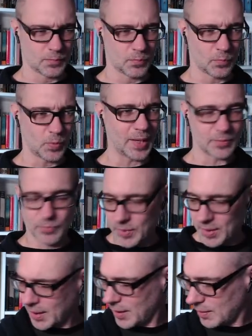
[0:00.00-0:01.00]
What?
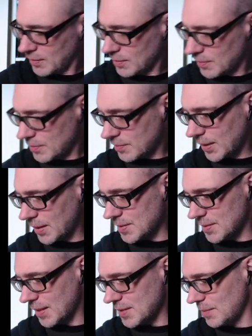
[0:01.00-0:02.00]
Really?
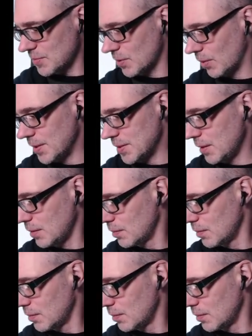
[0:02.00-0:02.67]
That seems crazy.